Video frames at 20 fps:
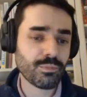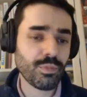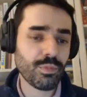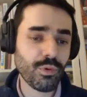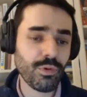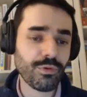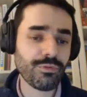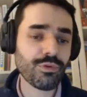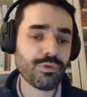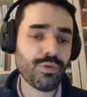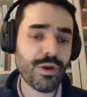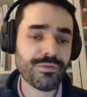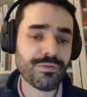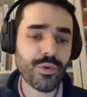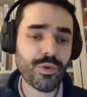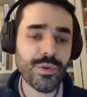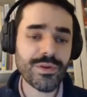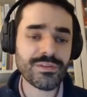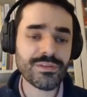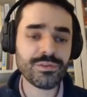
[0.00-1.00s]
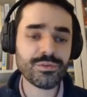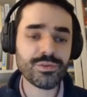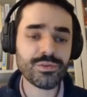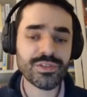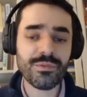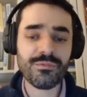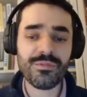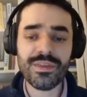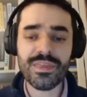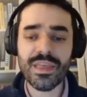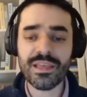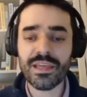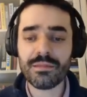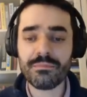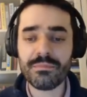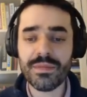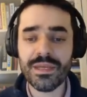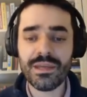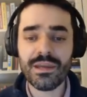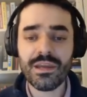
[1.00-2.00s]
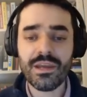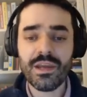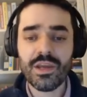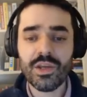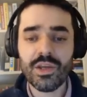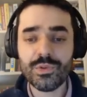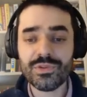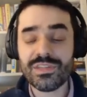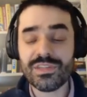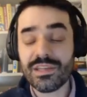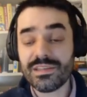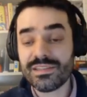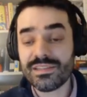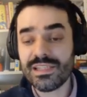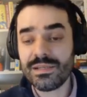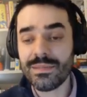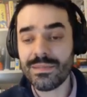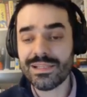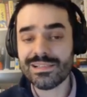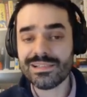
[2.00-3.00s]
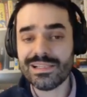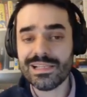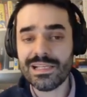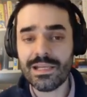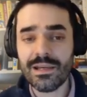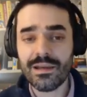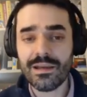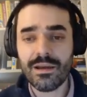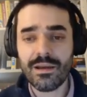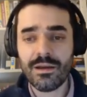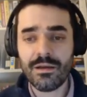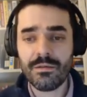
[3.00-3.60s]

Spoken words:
powerful graph queries into something that can be used seamlessly